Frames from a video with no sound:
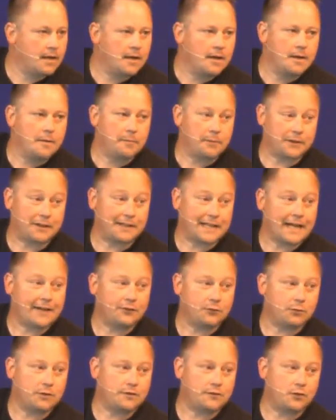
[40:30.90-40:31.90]
But the last
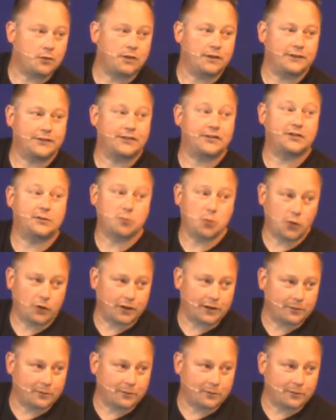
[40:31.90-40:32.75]
one for us this morning,